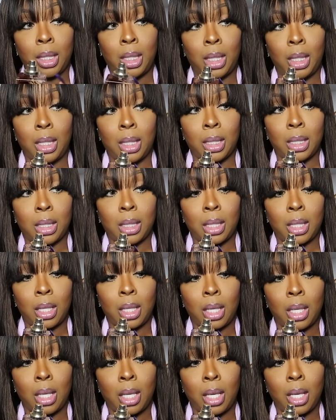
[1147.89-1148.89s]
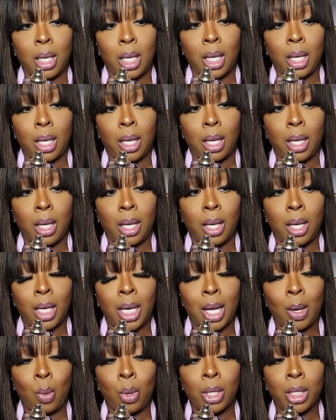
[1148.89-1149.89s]
this. And
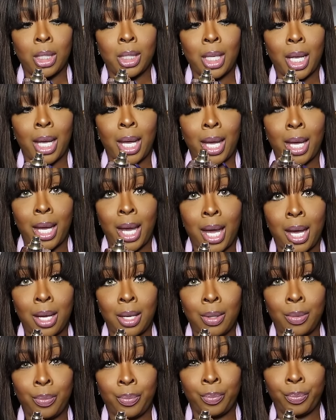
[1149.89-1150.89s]
I want to say, AI,